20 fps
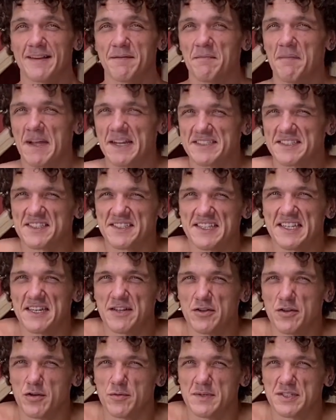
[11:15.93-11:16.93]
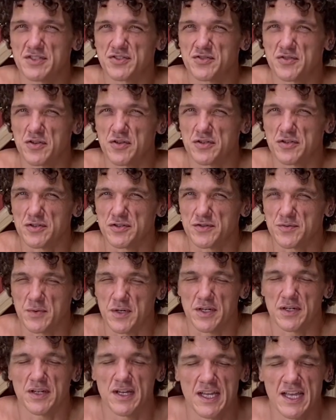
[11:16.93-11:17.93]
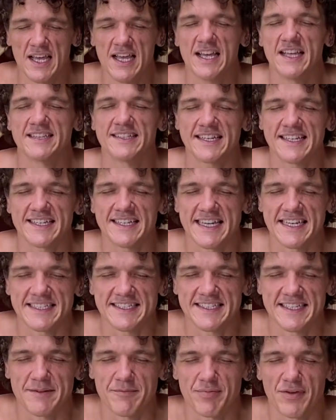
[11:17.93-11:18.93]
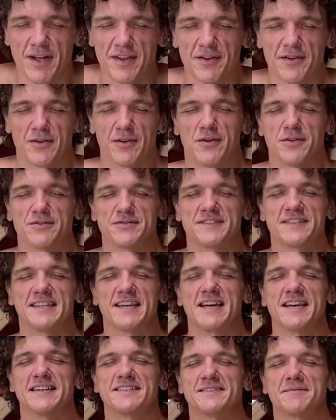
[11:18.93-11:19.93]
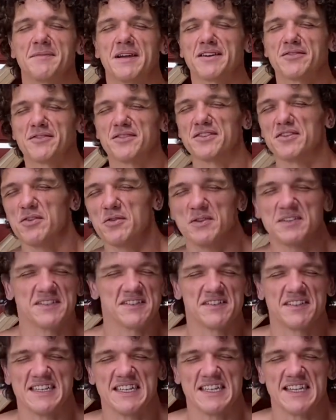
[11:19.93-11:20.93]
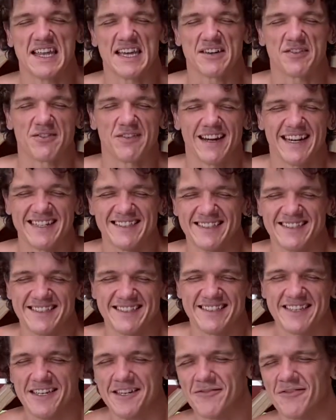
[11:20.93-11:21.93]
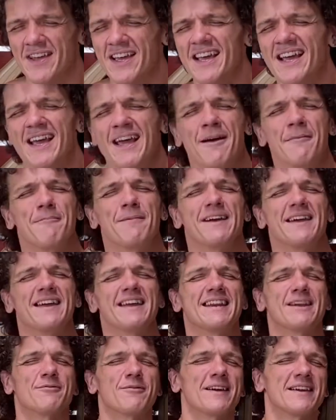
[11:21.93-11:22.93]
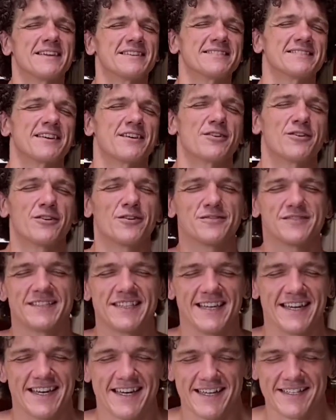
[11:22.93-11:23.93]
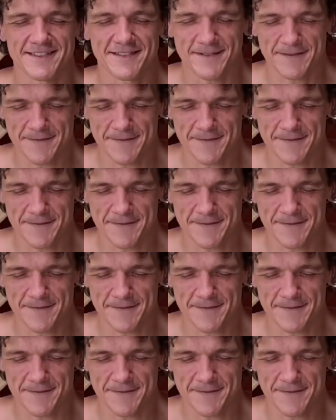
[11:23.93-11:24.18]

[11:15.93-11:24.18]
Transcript: Makes us get a little bit stronger as well. Take a nice deep breath, close the eyes. I'm not gonna go into any of that crazy stuff. But anyways, close the eyes.